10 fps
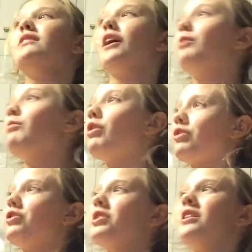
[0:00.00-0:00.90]
like
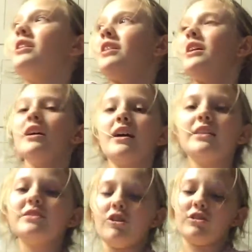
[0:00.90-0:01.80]
water.
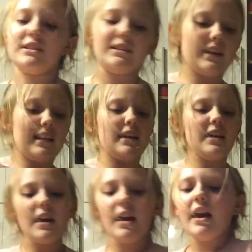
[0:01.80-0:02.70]
It's not
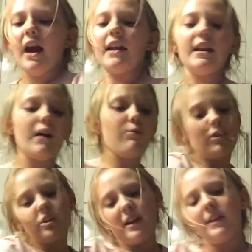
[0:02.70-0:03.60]
sticky. And now
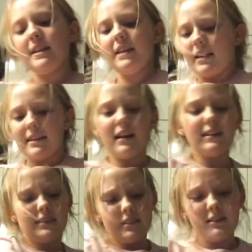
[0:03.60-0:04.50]
we're gonna knit it
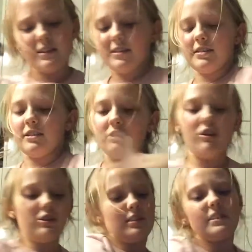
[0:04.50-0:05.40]
until it's
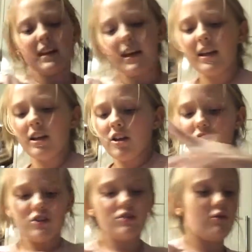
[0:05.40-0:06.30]
not sticking
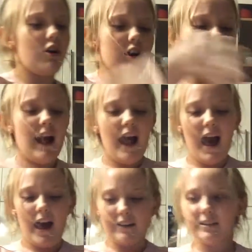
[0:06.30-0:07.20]
to our
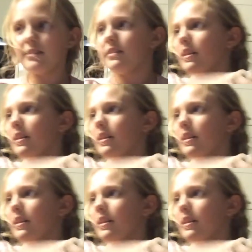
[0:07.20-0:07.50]
hands.